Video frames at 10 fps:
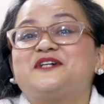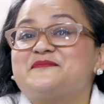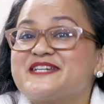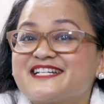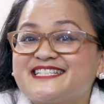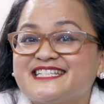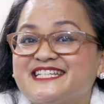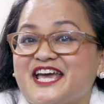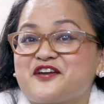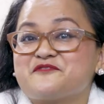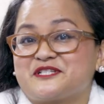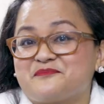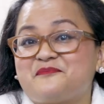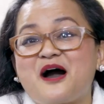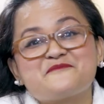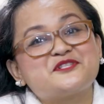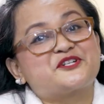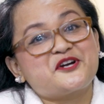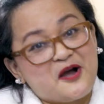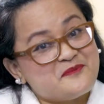I'm here today with a
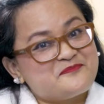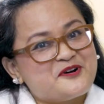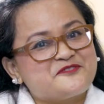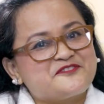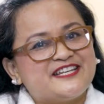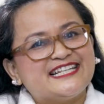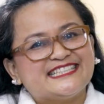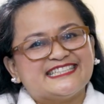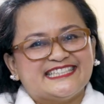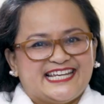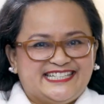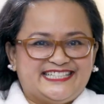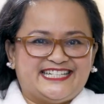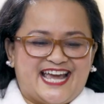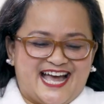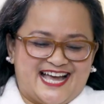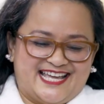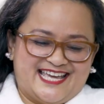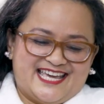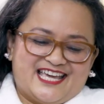popular cop of Indonesia.
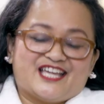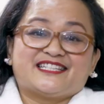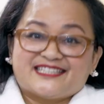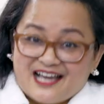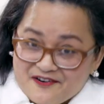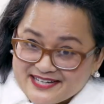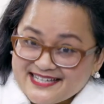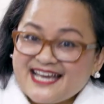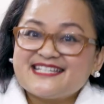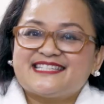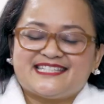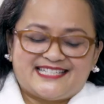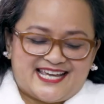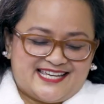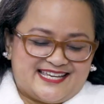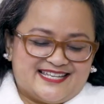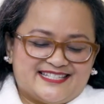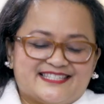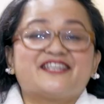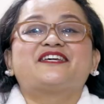Our guest today
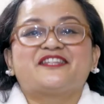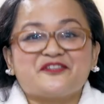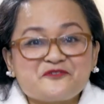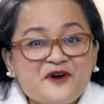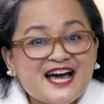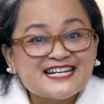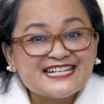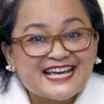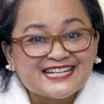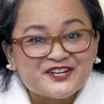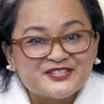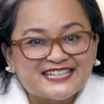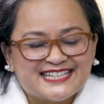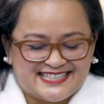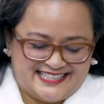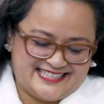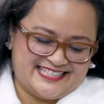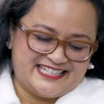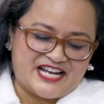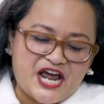is the one and only,
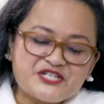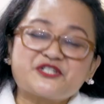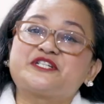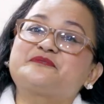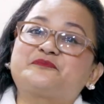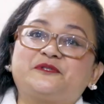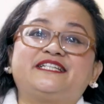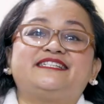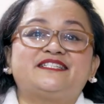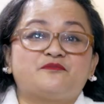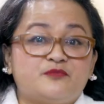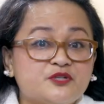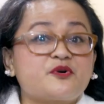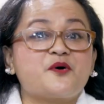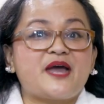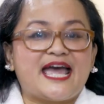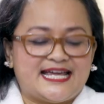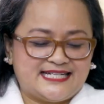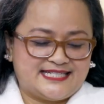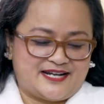the National Police Bureau
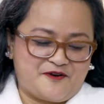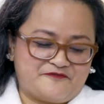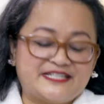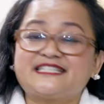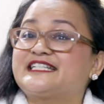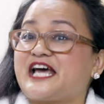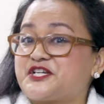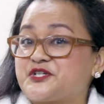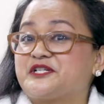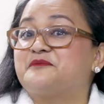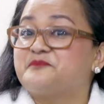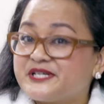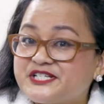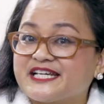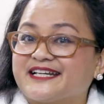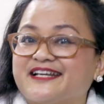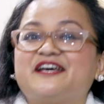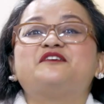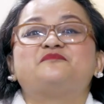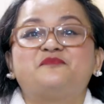Head of International Mission,
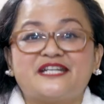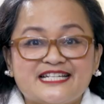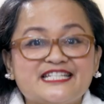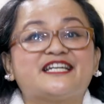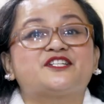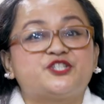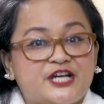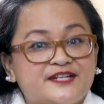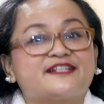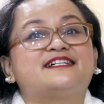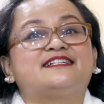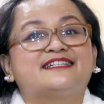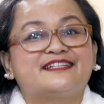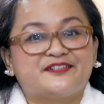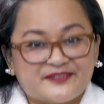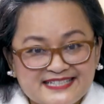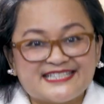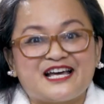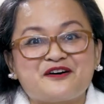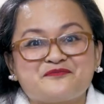Brigadier General
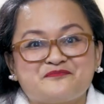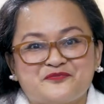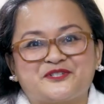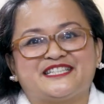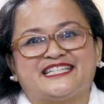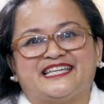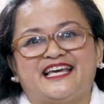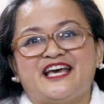Krishna Murti.